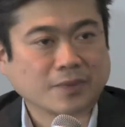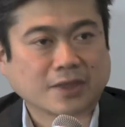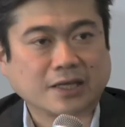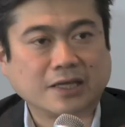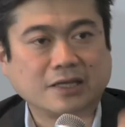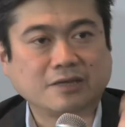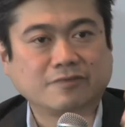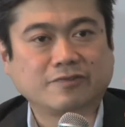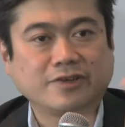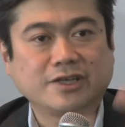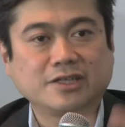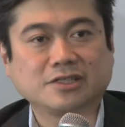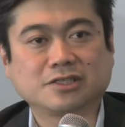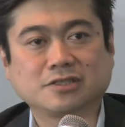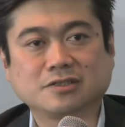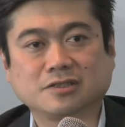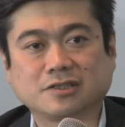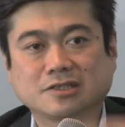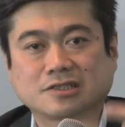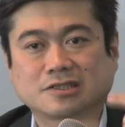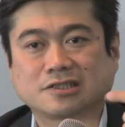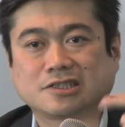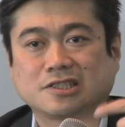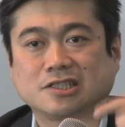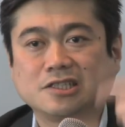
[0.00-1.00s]
Innovation
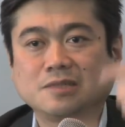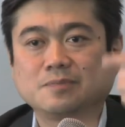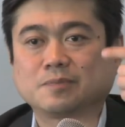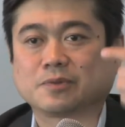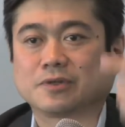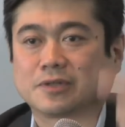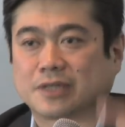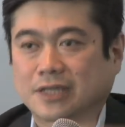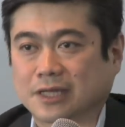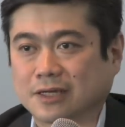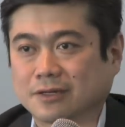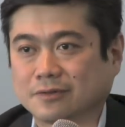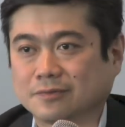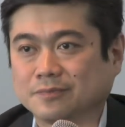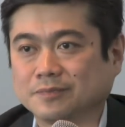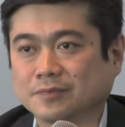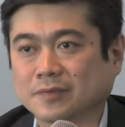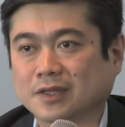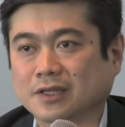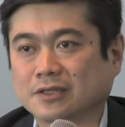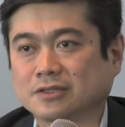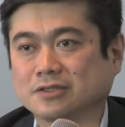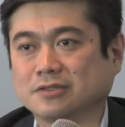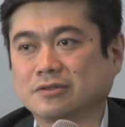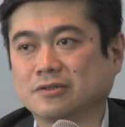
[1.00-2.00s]
is cheaper now,
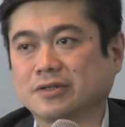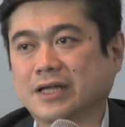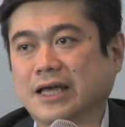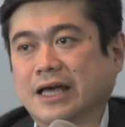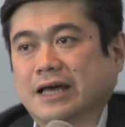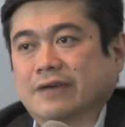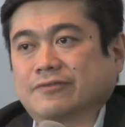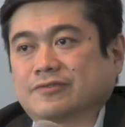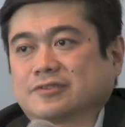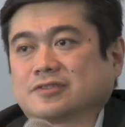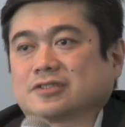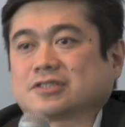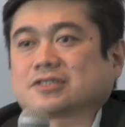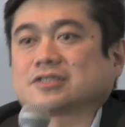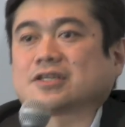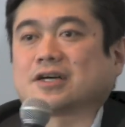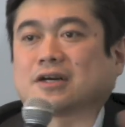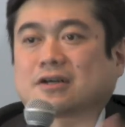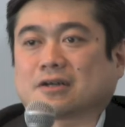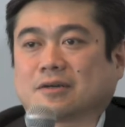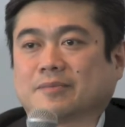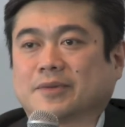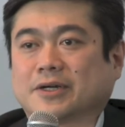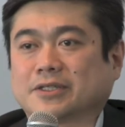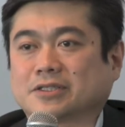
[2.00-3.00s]
so you don't have to
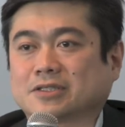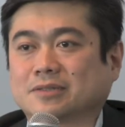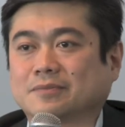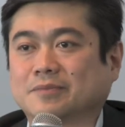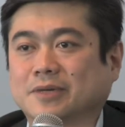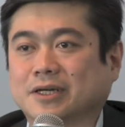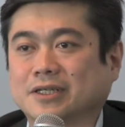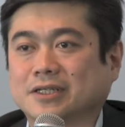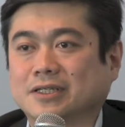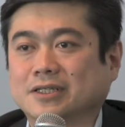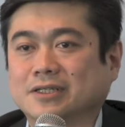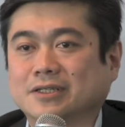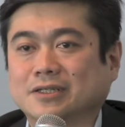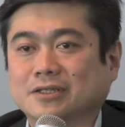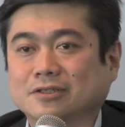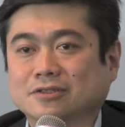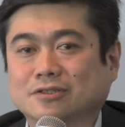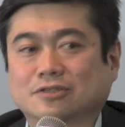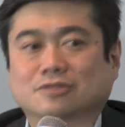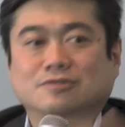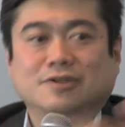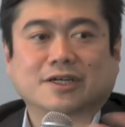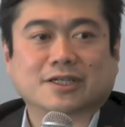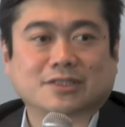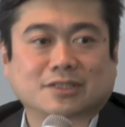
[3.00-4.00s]
stock a bunch of money to
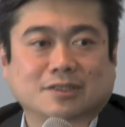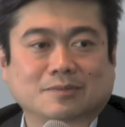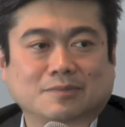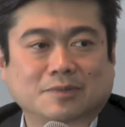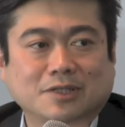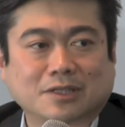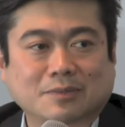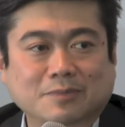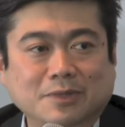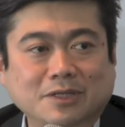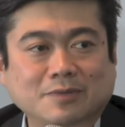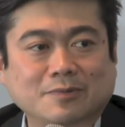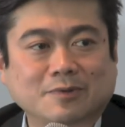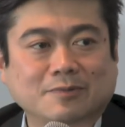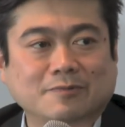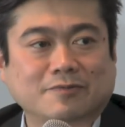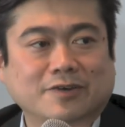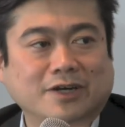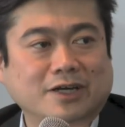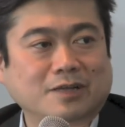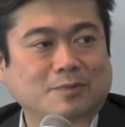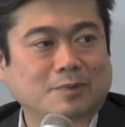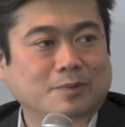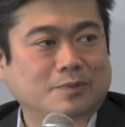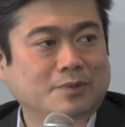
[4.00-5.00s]
try something. The minimum
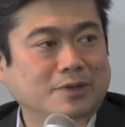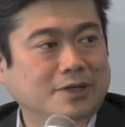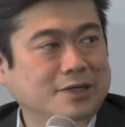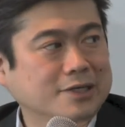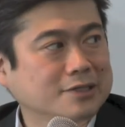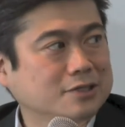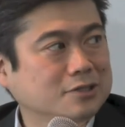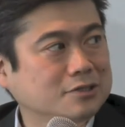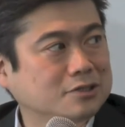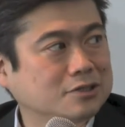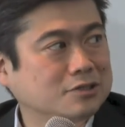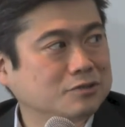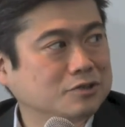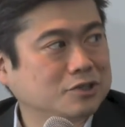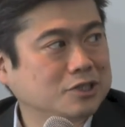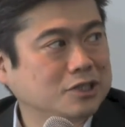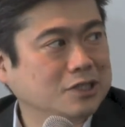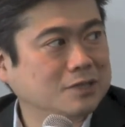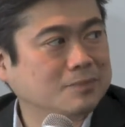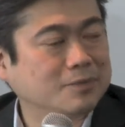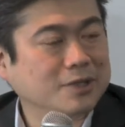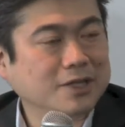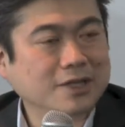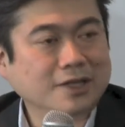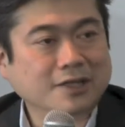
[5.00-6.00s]
viable product is so
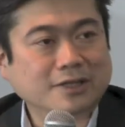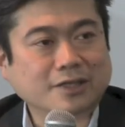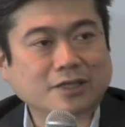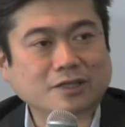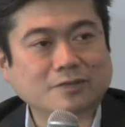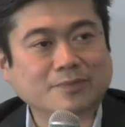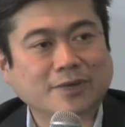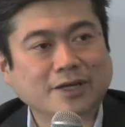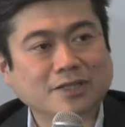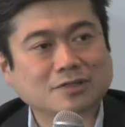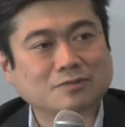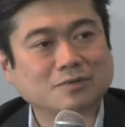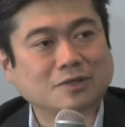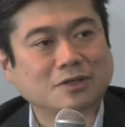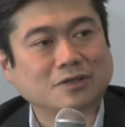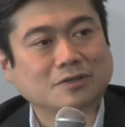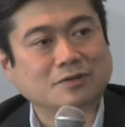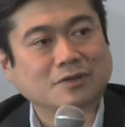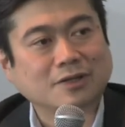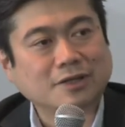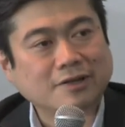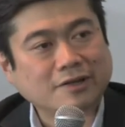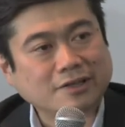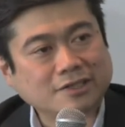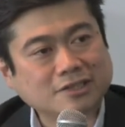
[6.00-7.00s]
cheap that you might as
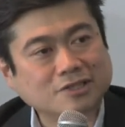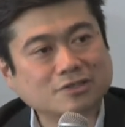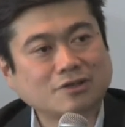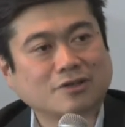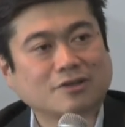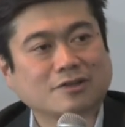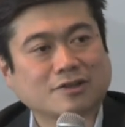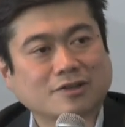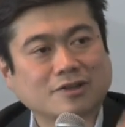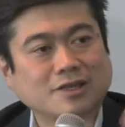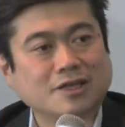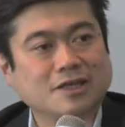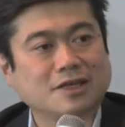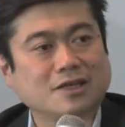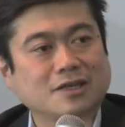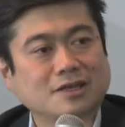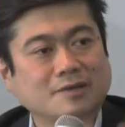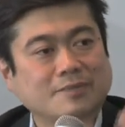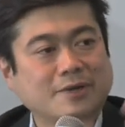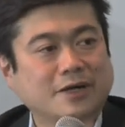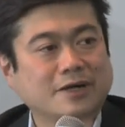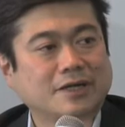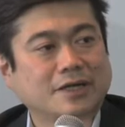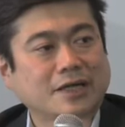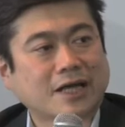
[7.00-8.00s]
well start thinking
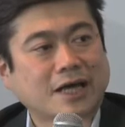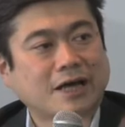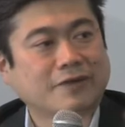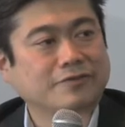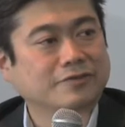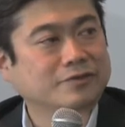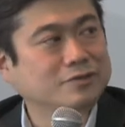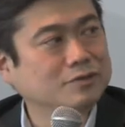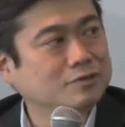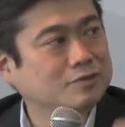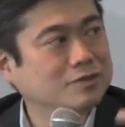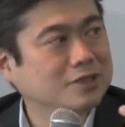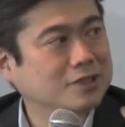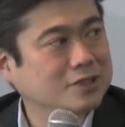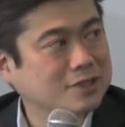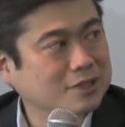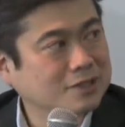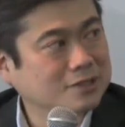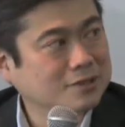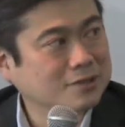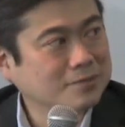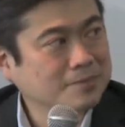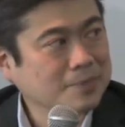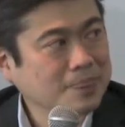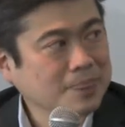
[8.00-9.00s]
about it after you need
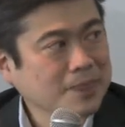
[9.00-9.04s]
it.